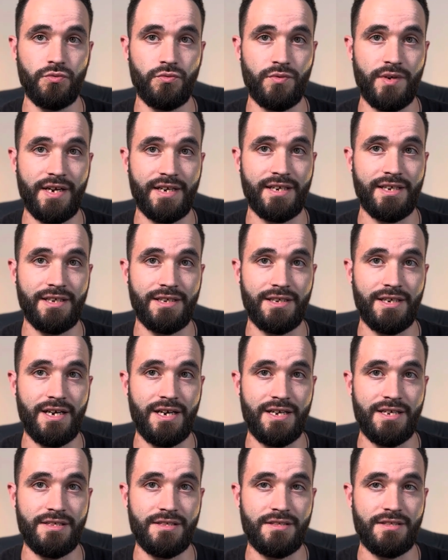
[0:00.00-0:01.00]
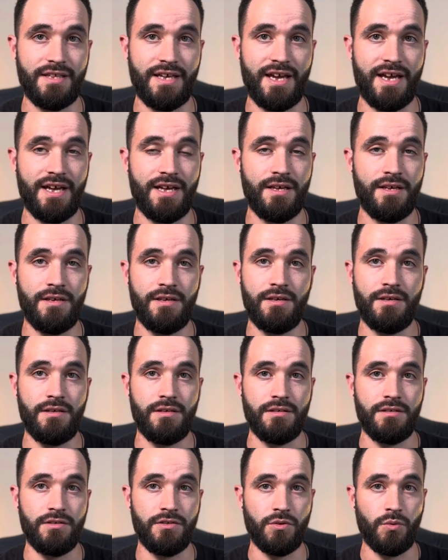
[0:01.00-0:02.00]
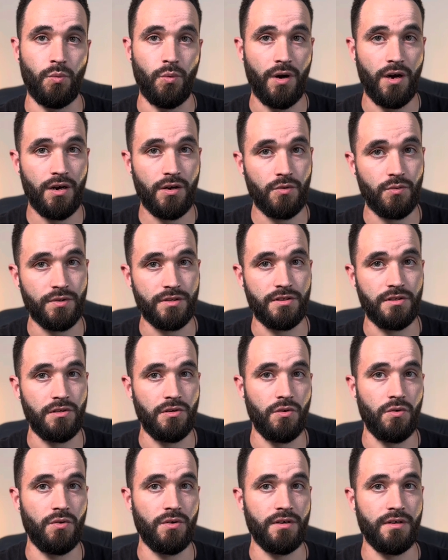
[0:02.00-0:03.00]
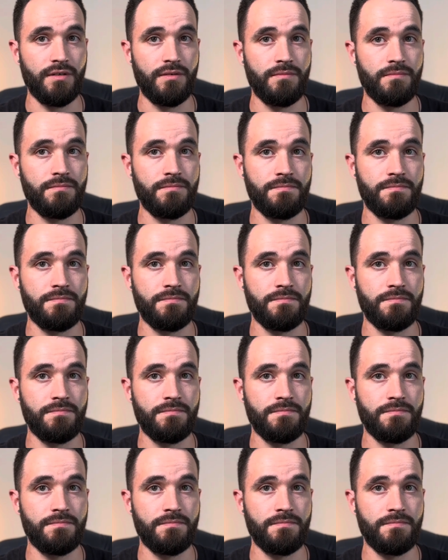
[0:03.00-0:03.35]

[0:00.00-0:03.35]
recognize that your walk with the Lord